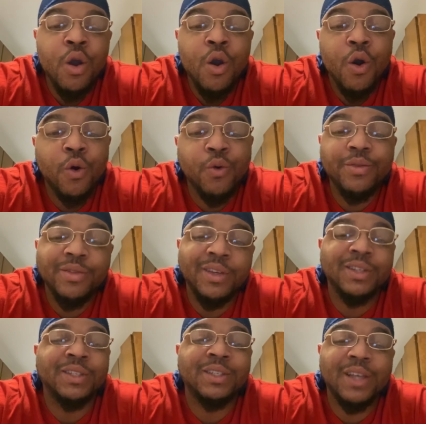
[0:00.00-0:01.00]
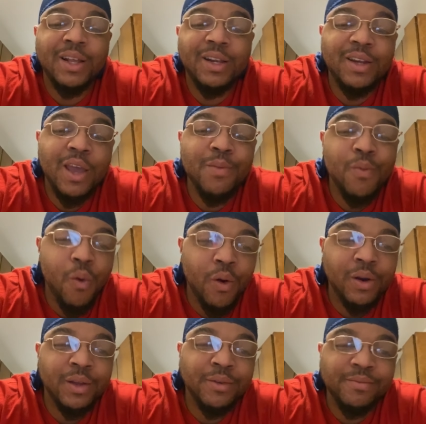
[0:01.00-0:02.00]
On this Sunday
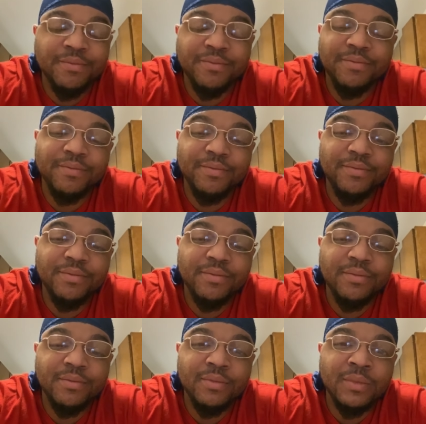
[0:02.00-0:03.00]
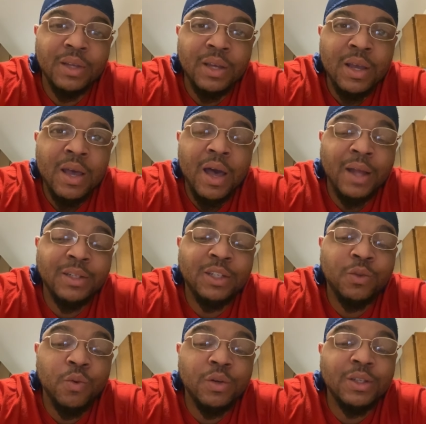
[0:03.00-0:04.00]
morning, I
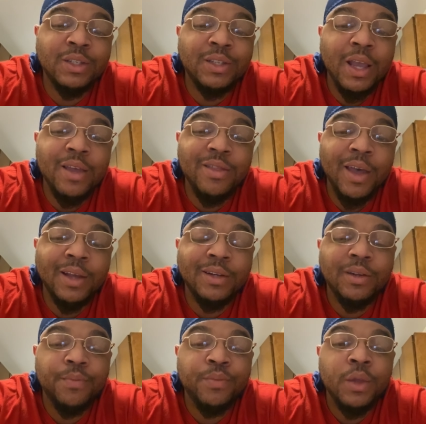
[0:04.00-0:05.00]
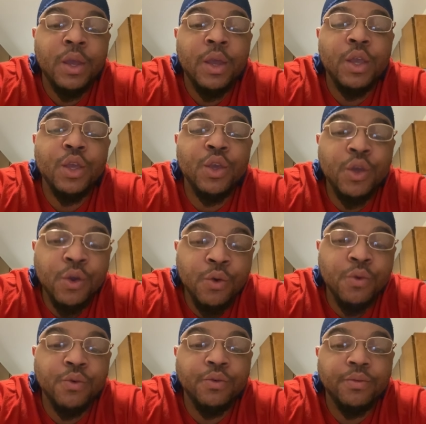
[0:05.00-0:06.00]
just want to say that
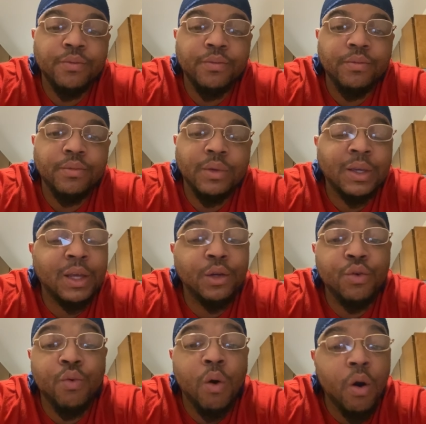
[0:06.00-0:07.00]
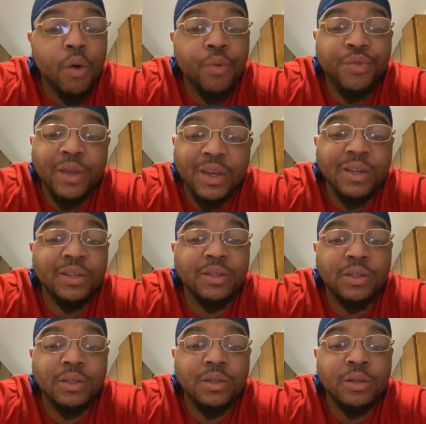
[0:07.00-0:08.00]
you can do all
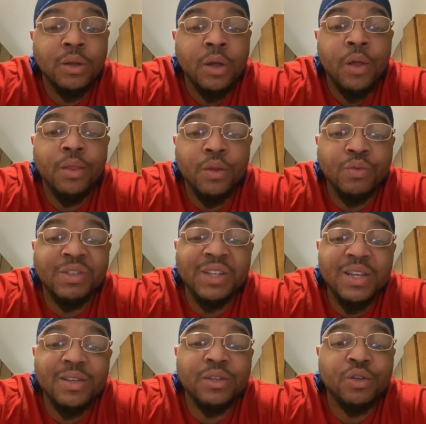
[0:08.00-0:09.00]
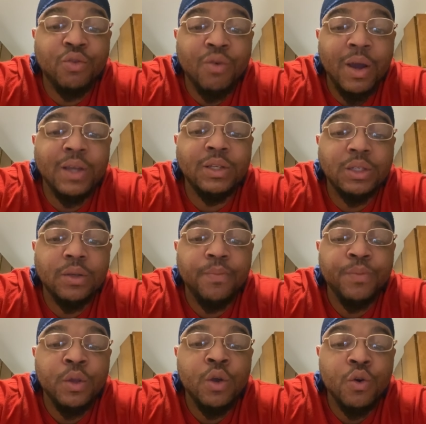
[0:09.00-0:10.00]
things through Jesus Christ
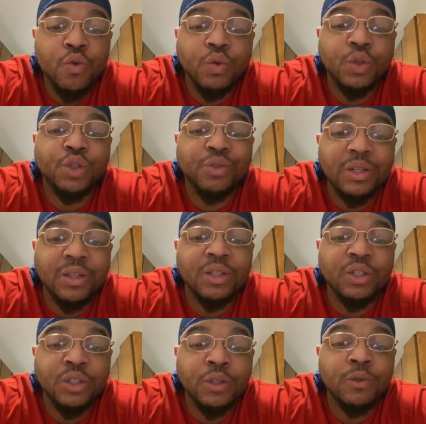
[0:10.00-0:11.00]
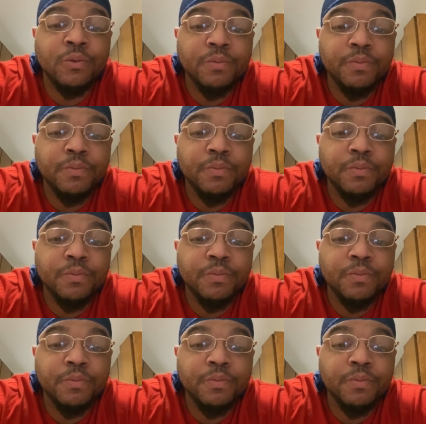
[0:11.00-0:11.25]
who strengthens you.